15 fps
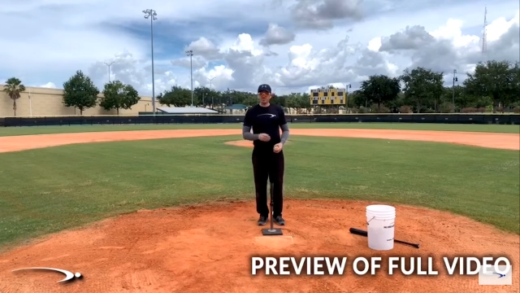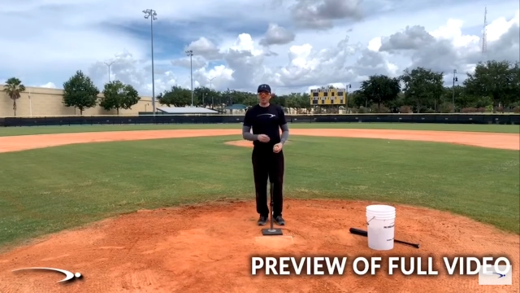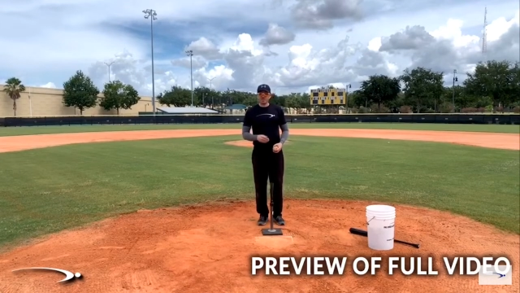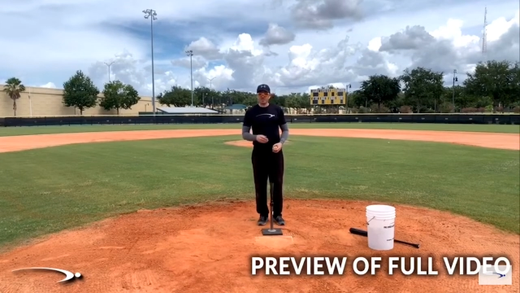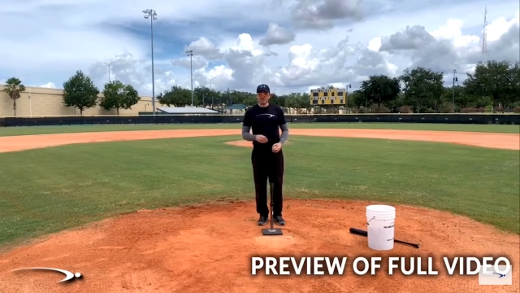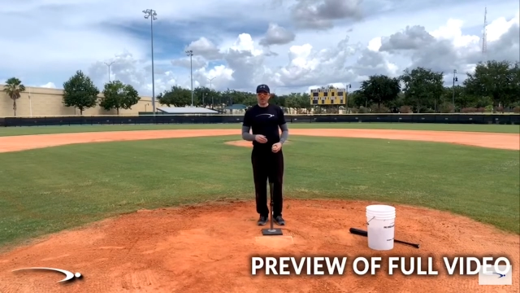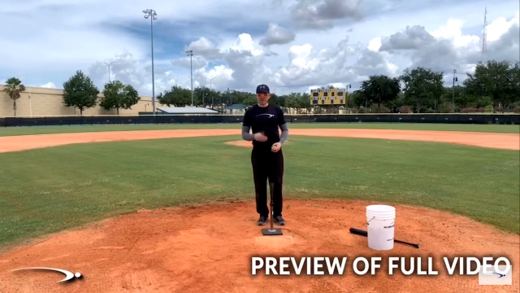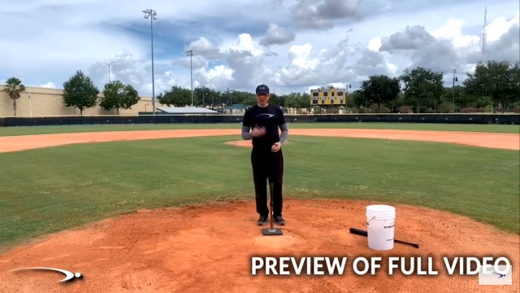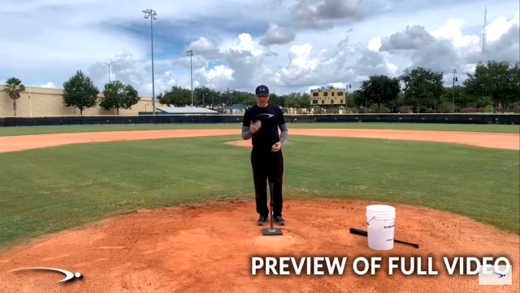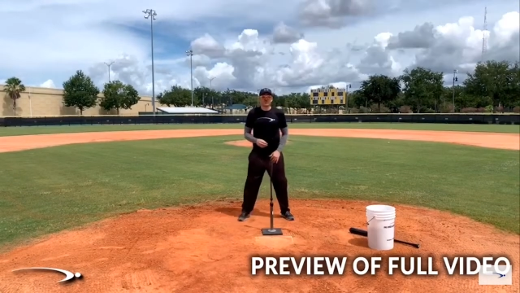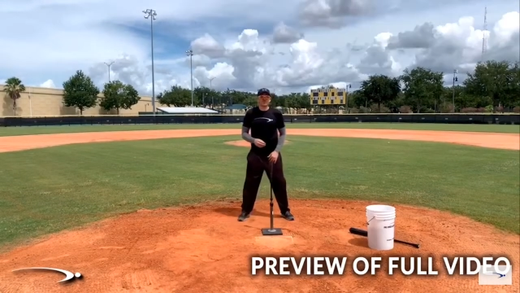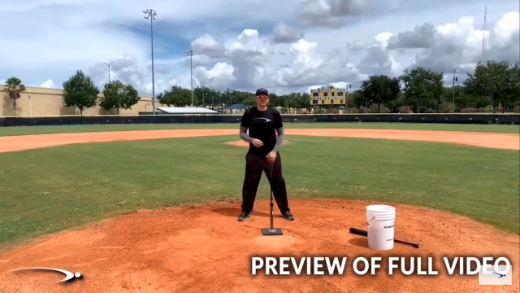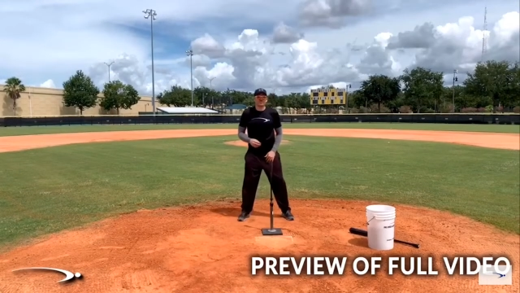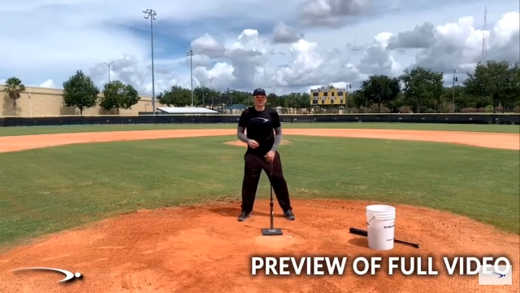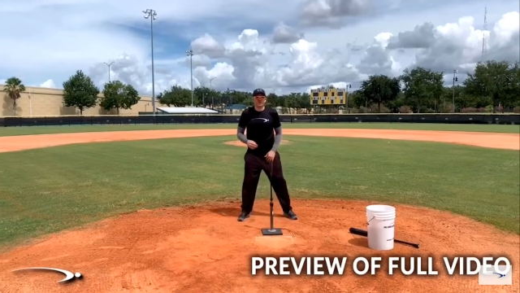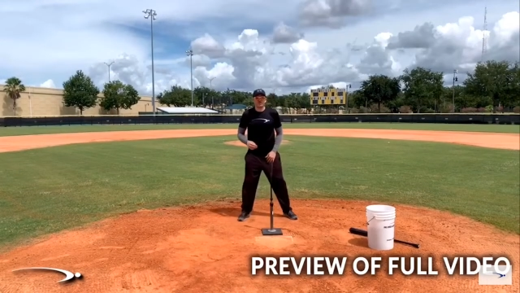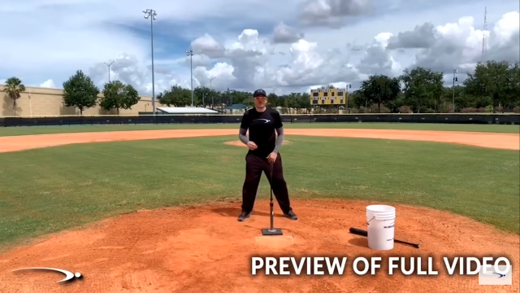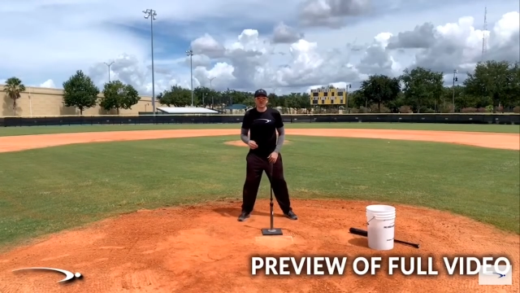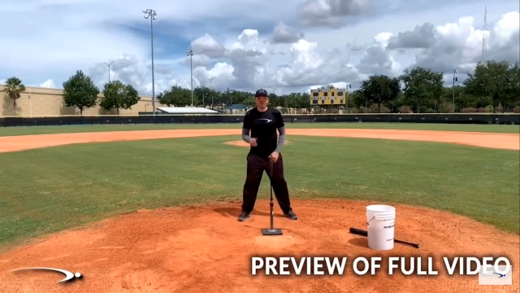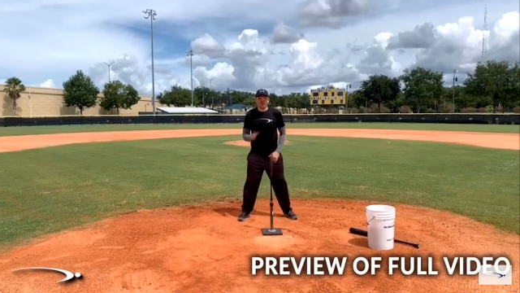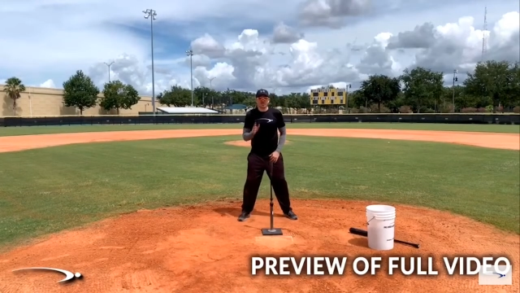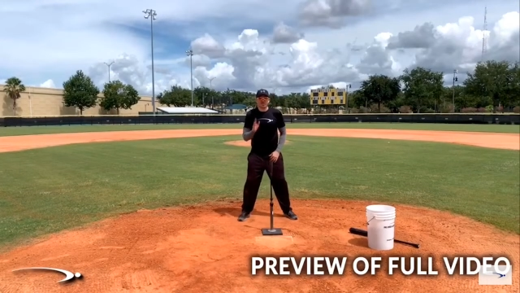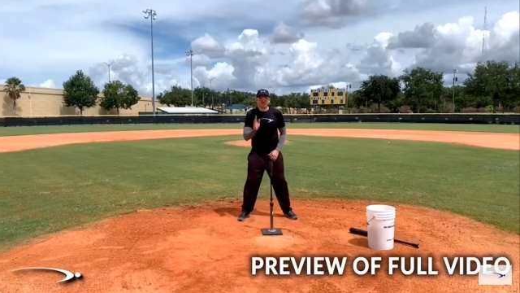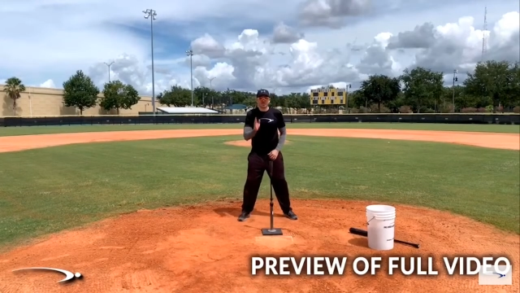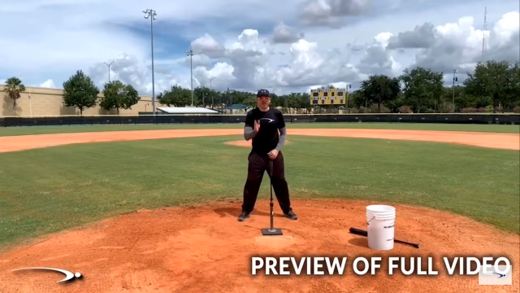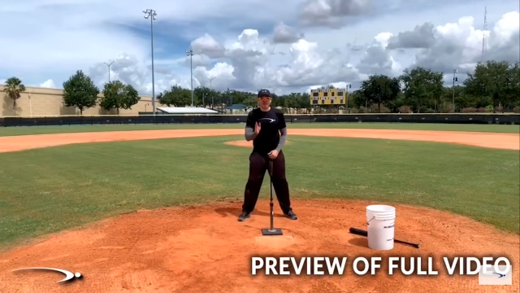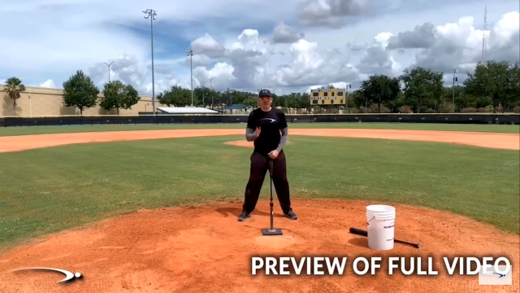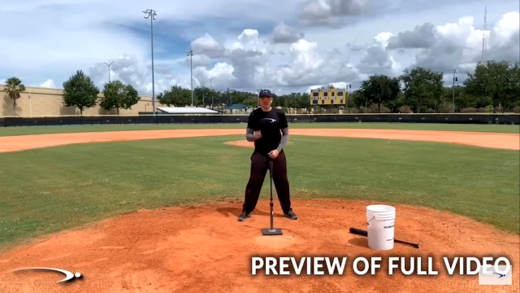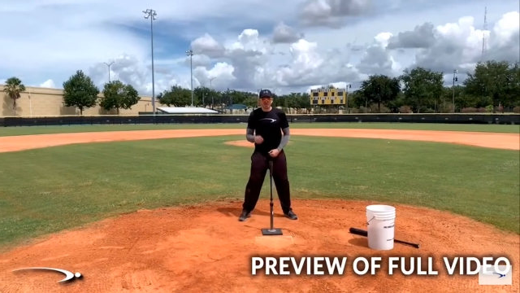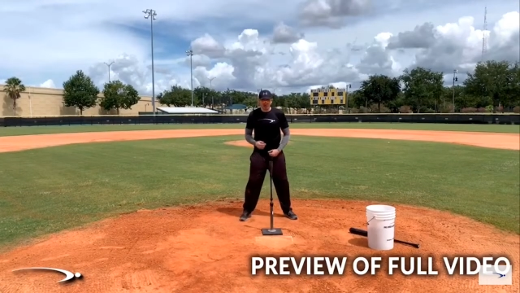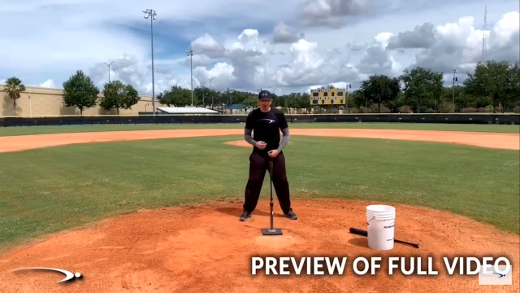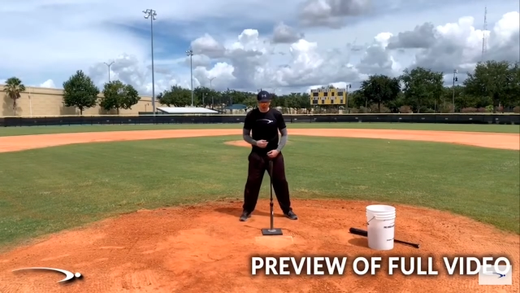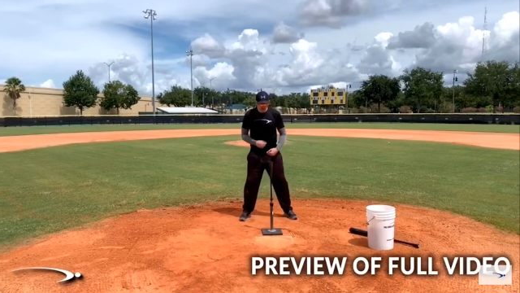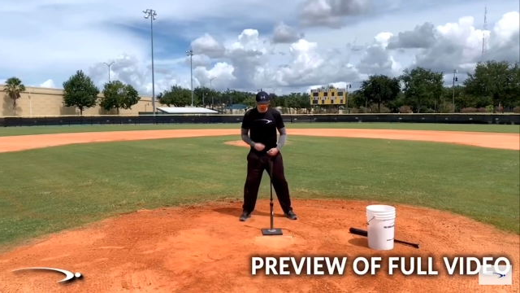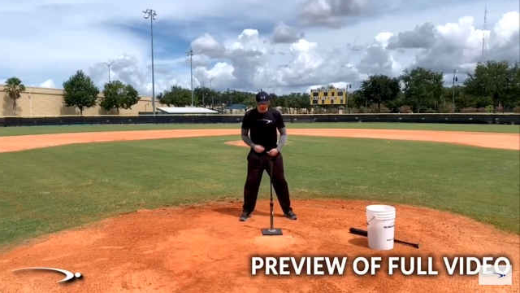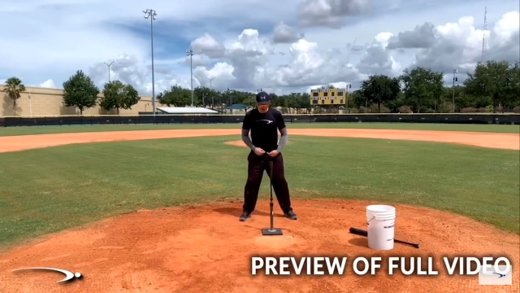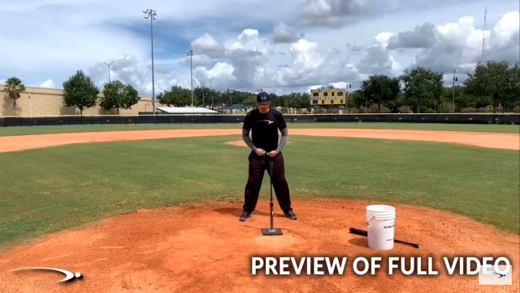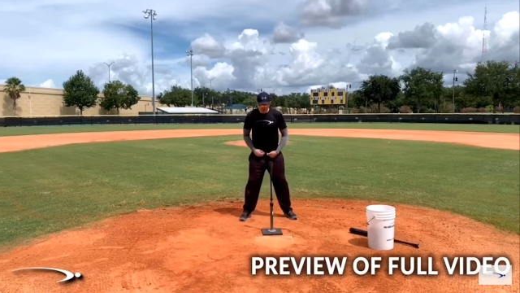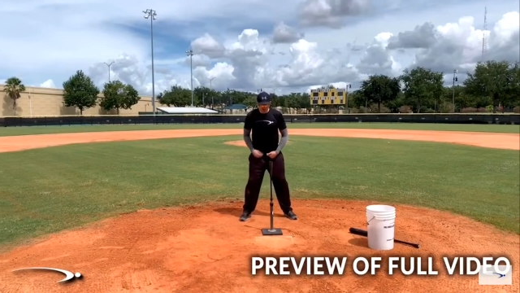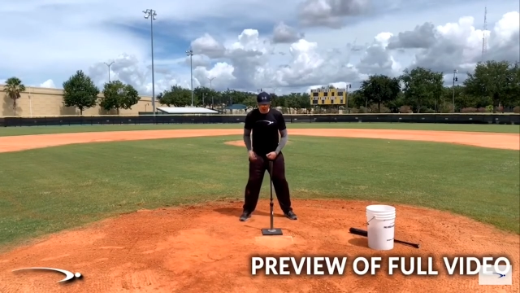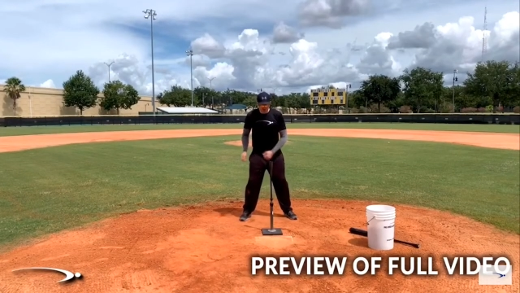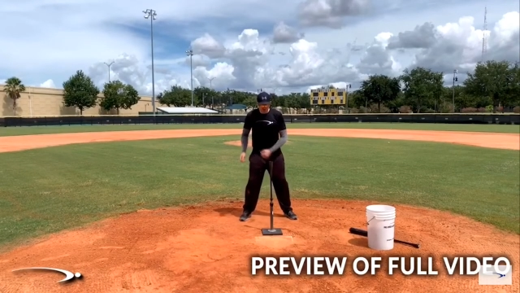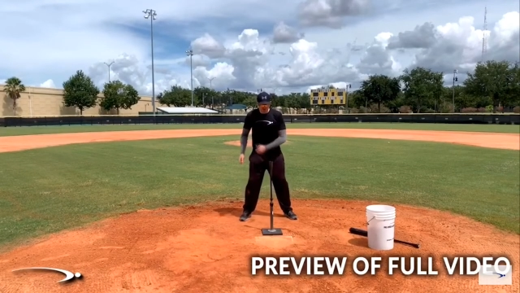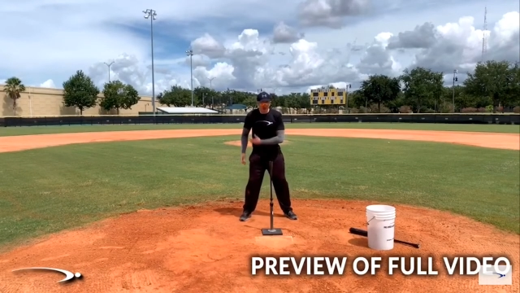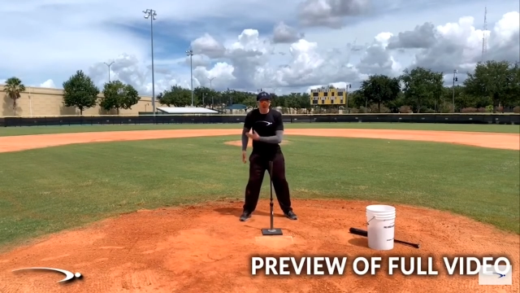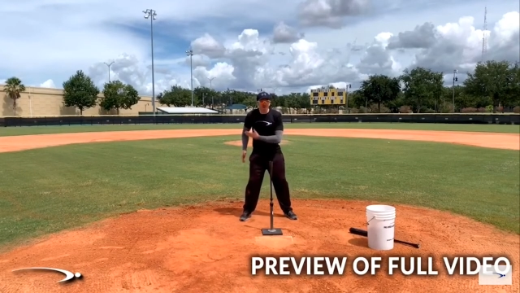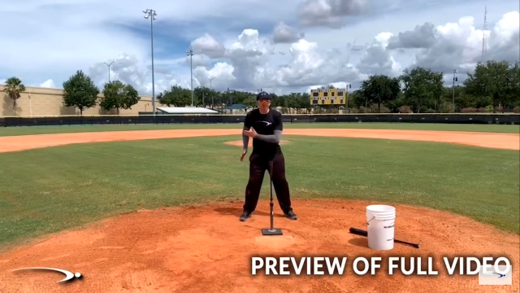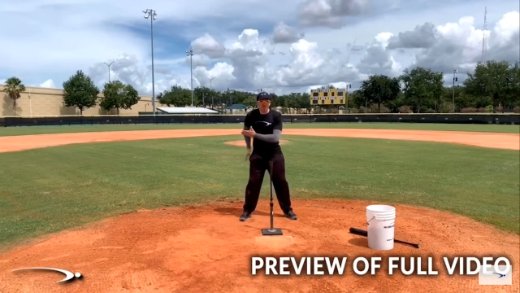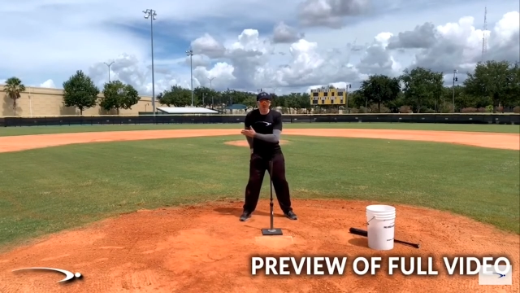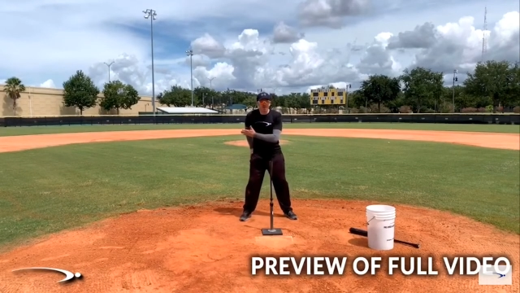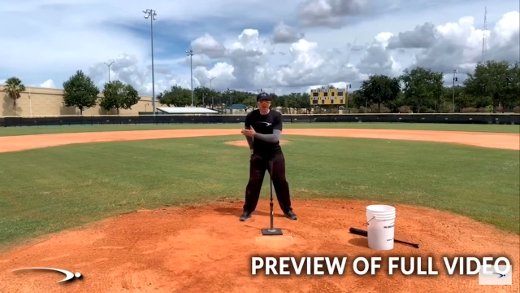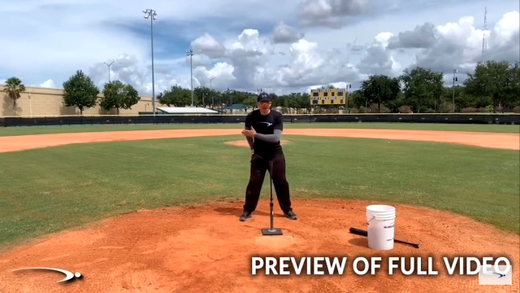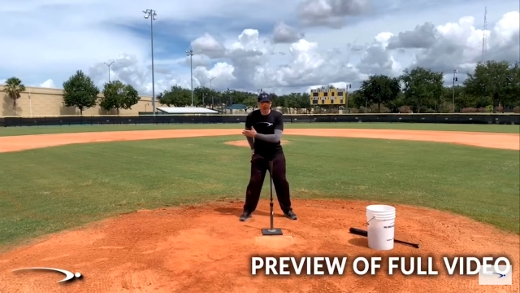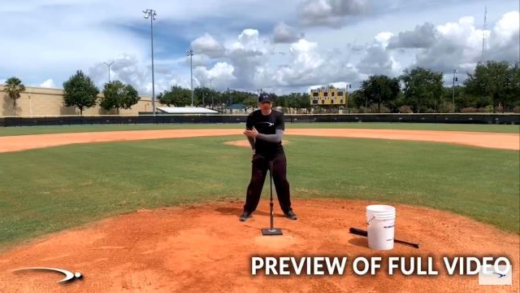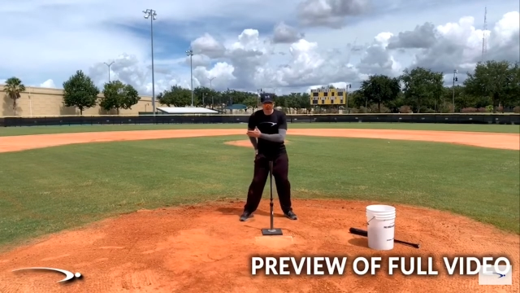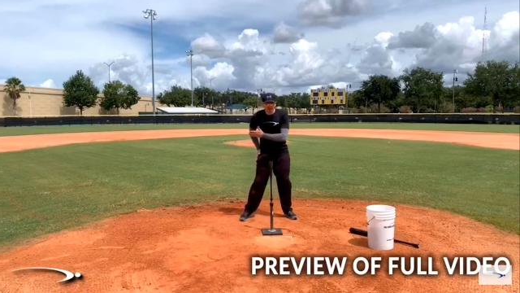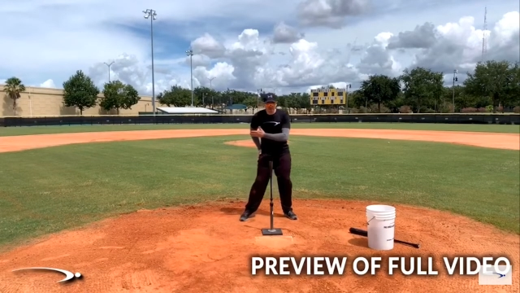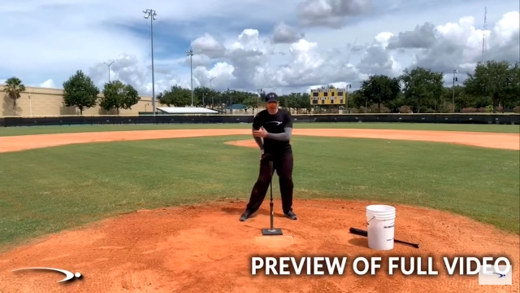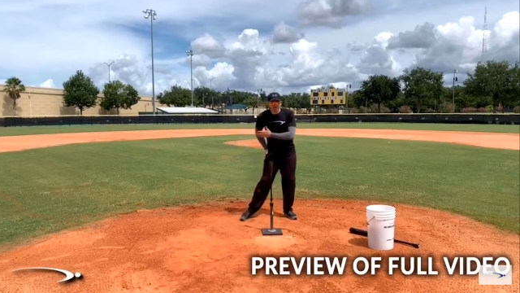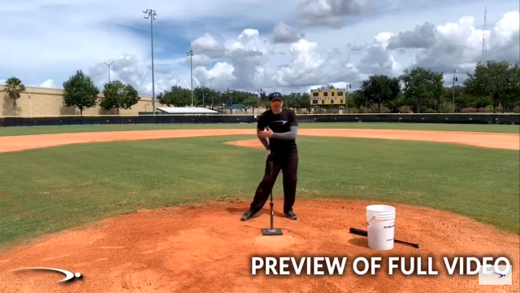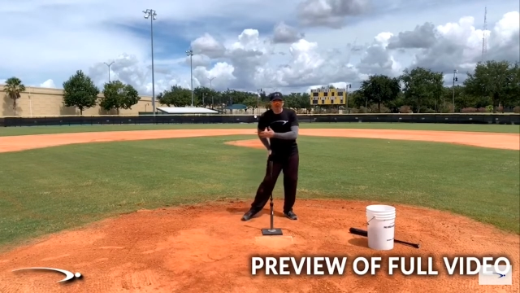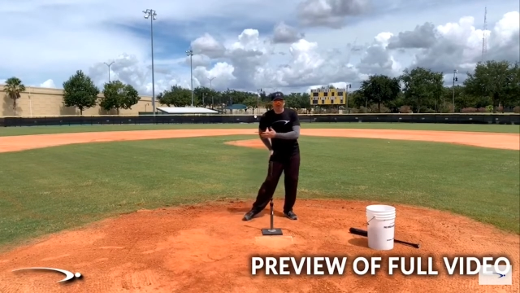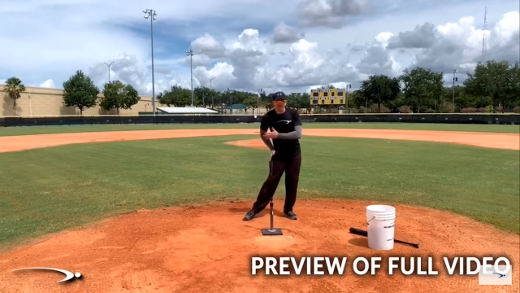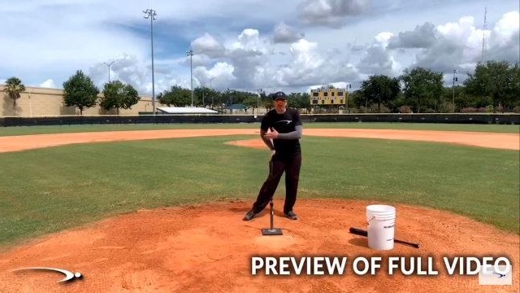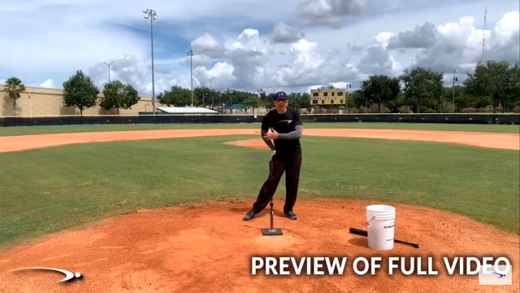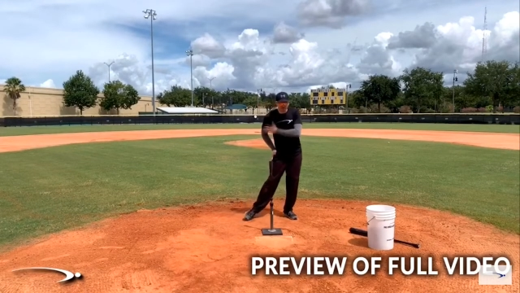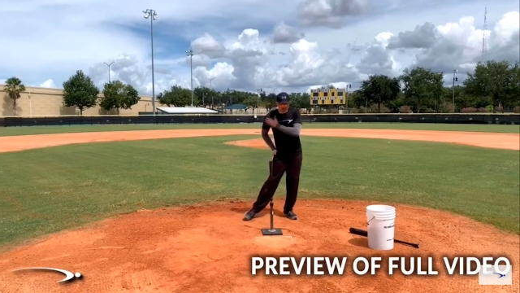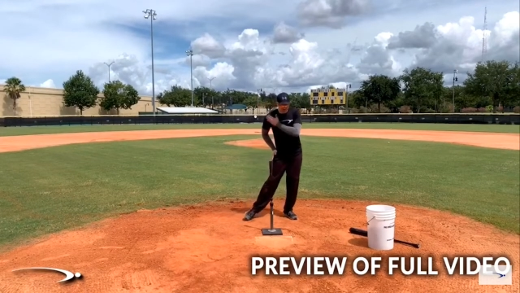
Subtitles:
Nobody's mouth can be seen.